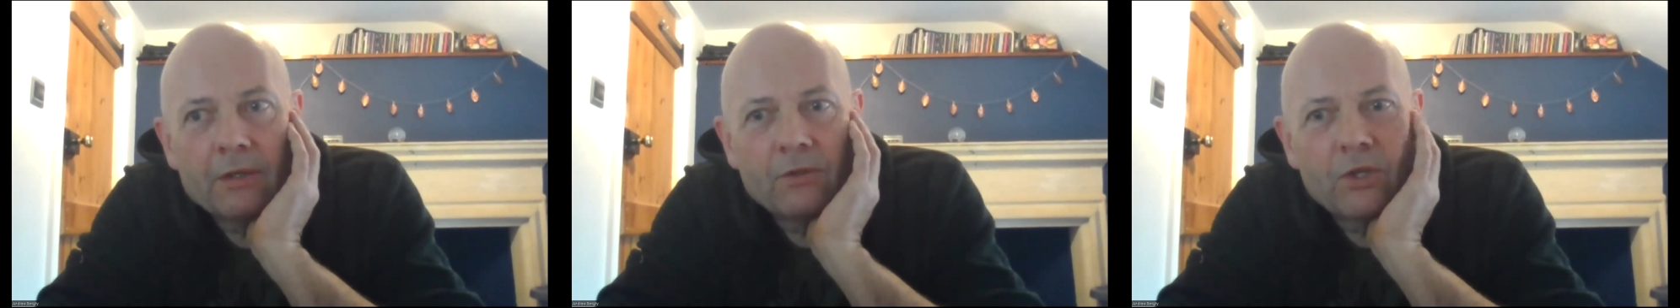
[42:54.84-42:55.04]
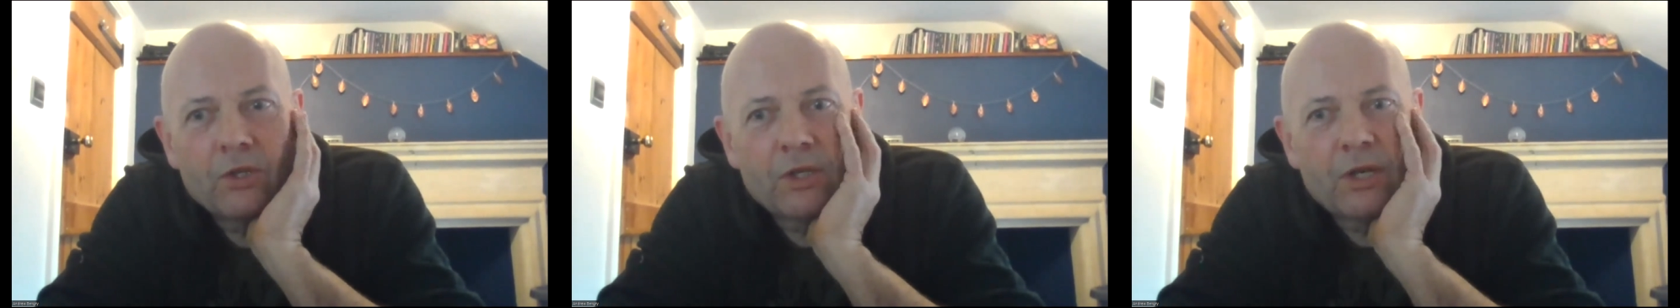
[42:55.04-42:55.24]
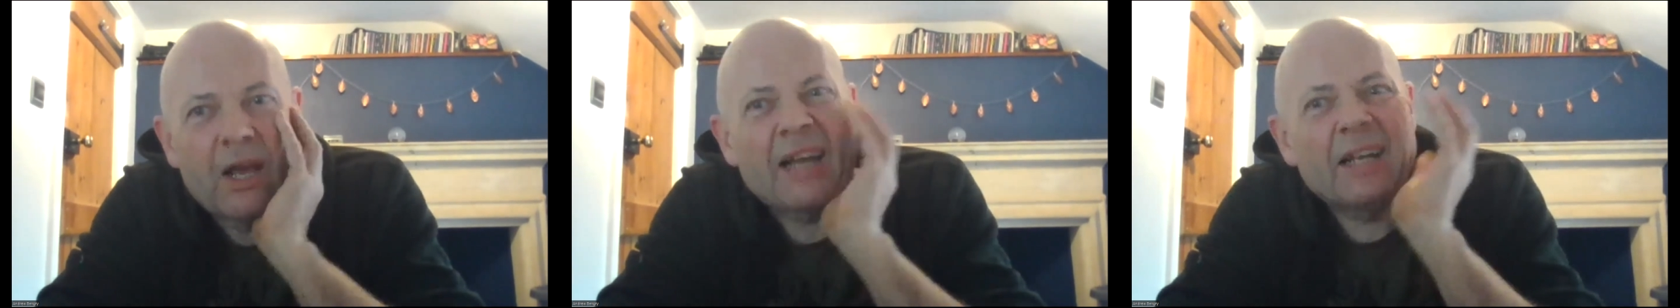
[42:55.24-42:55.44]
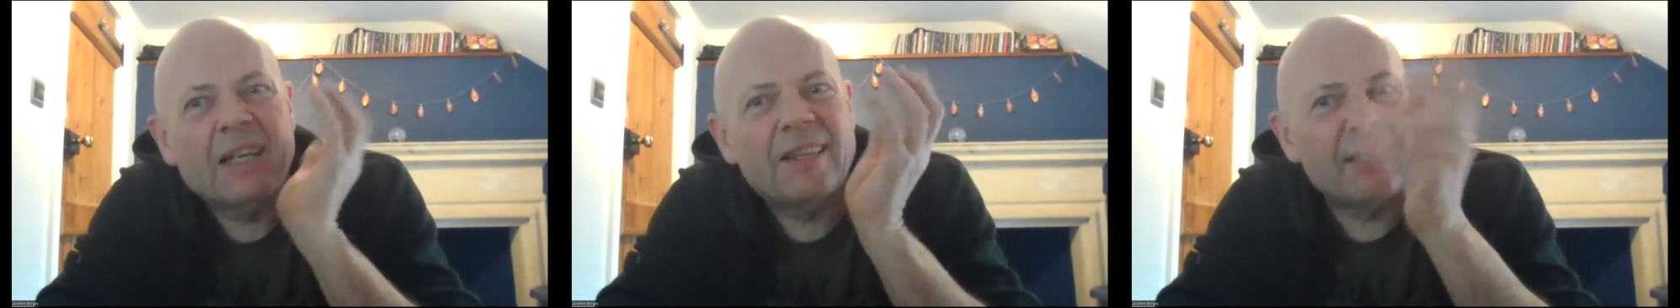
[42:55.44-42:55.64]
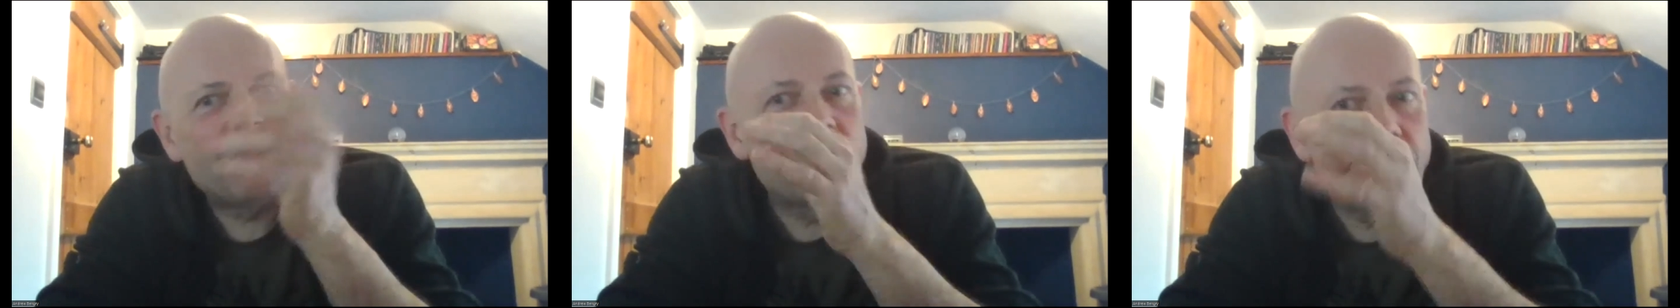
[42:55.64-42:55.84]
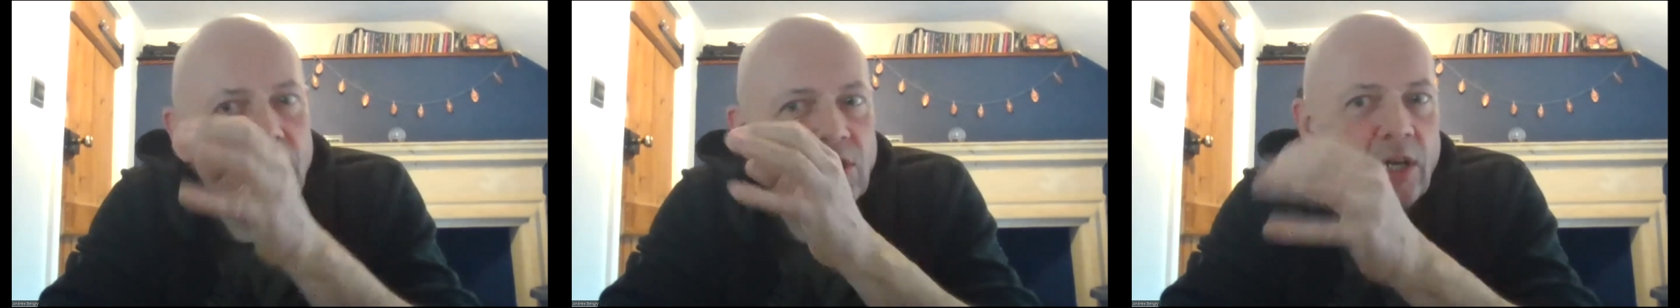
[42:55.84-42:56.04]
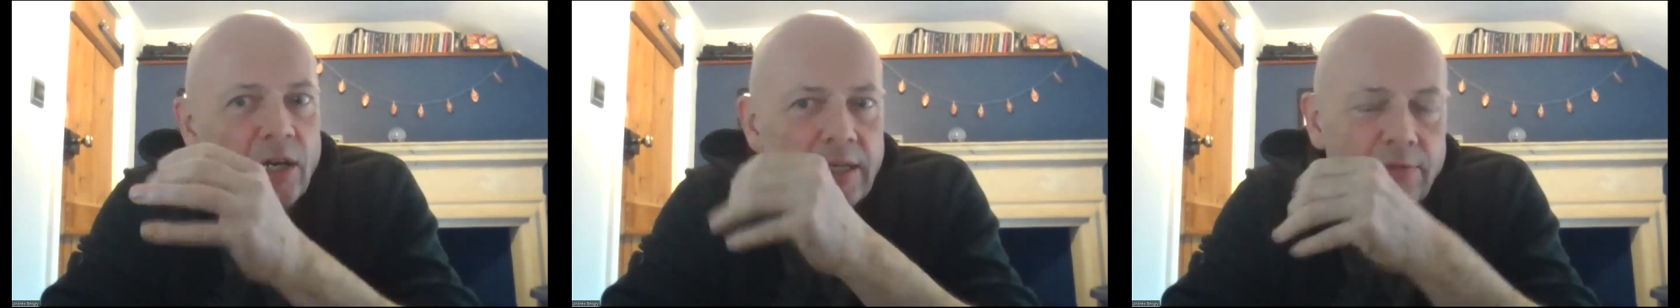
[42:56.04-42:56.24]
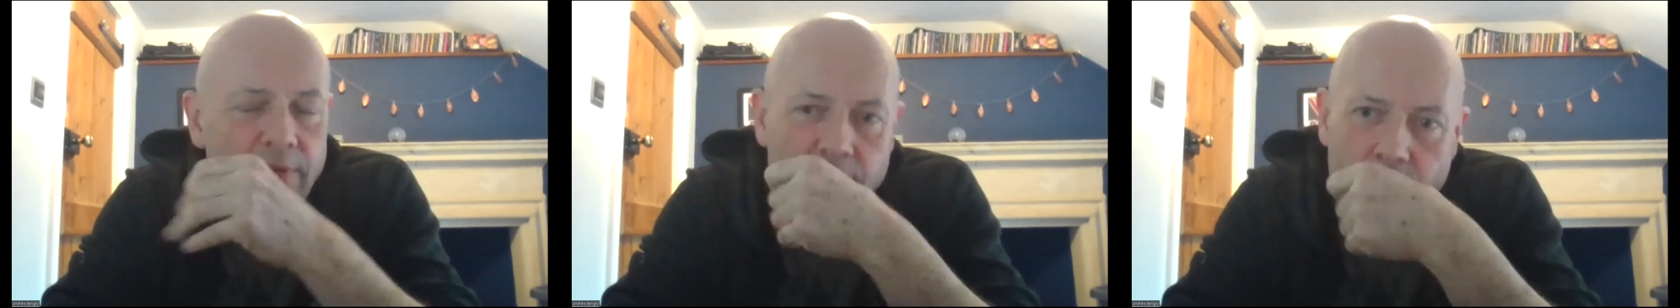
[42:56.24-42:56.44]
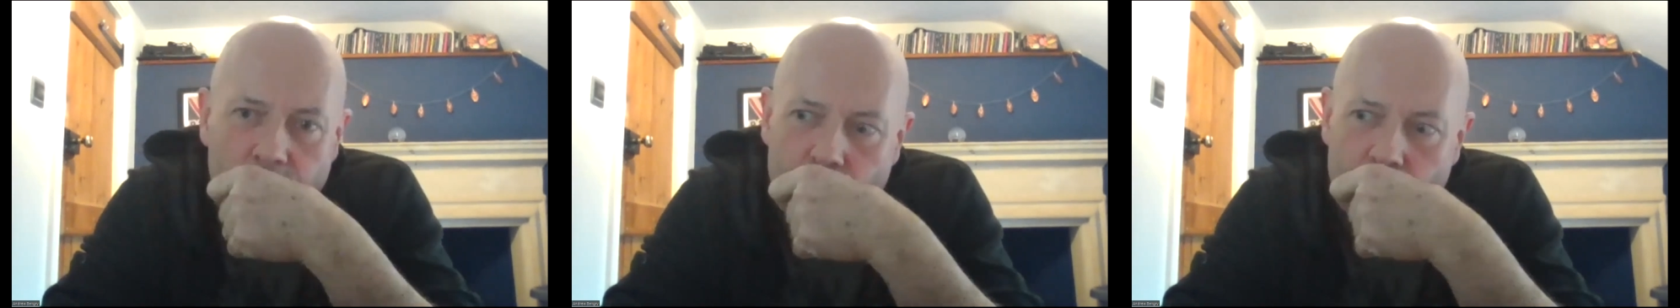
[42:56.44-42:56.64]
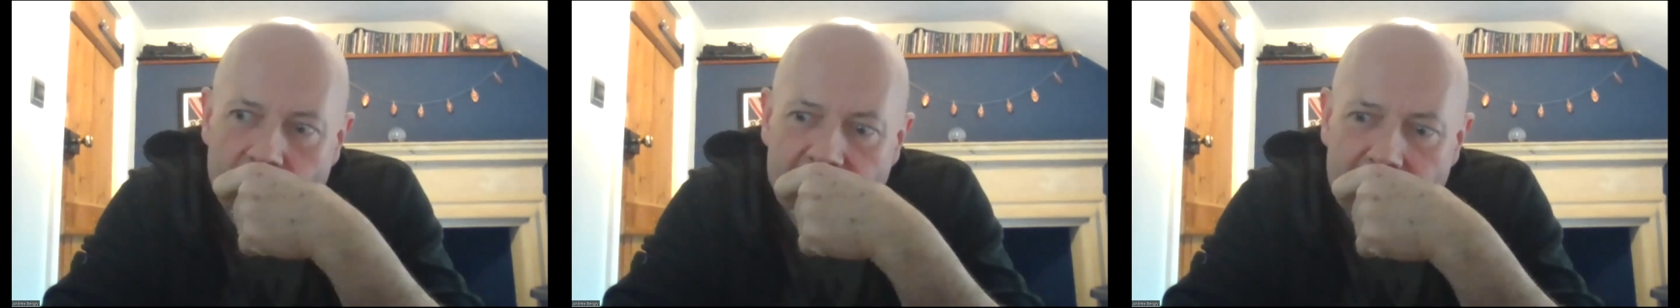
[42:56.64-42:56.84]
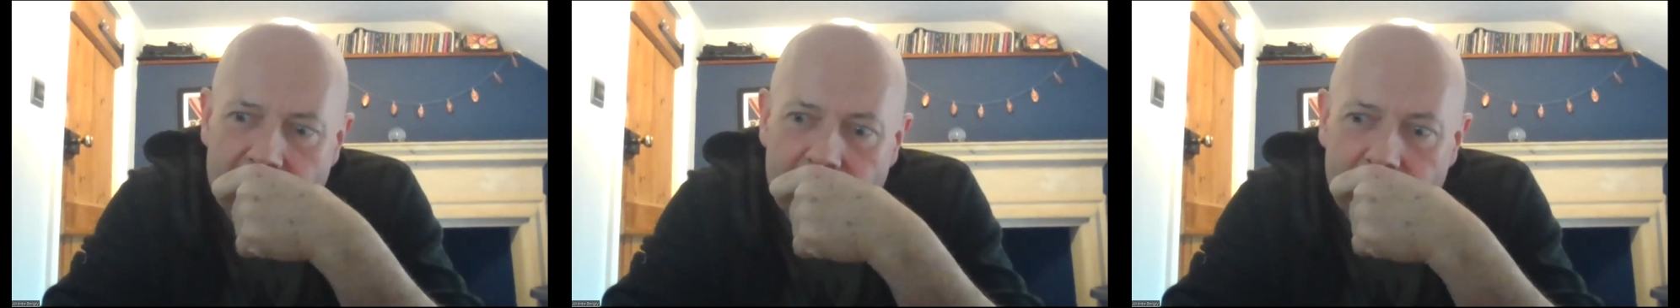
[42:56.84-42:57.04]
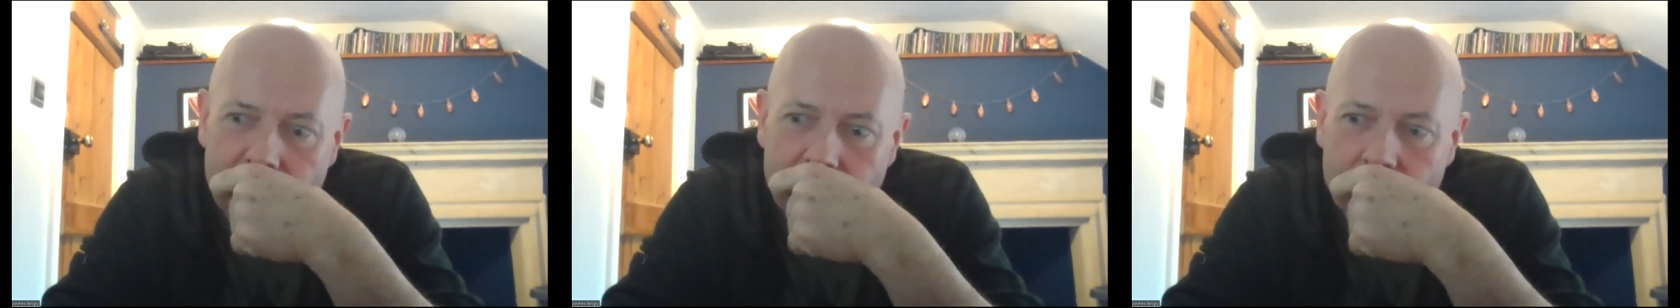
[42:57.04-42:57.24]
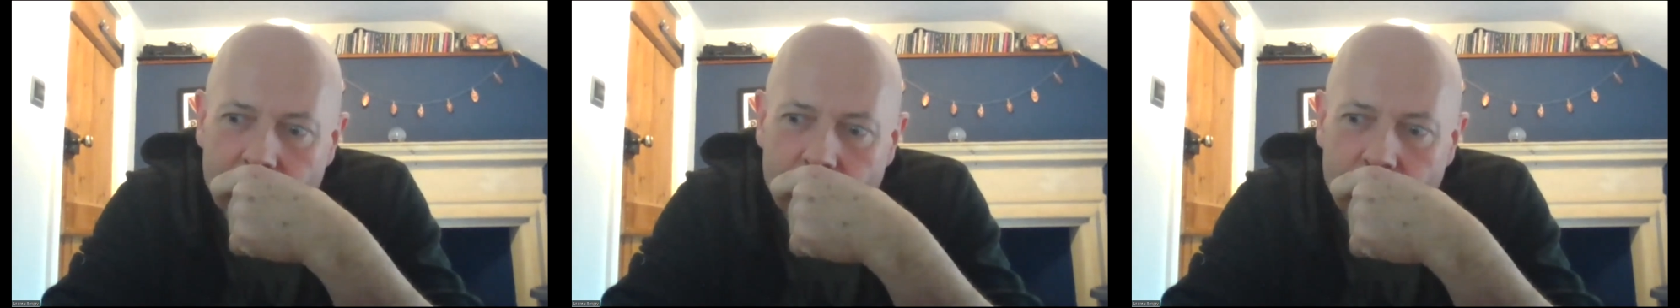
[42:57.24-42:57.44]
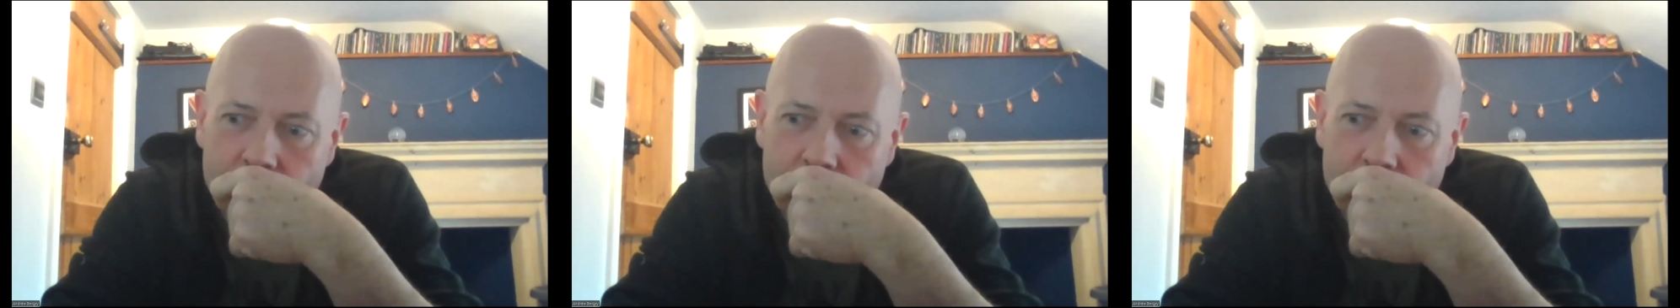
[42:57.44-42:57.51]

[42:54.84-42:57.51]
and I think the other side of it that's really,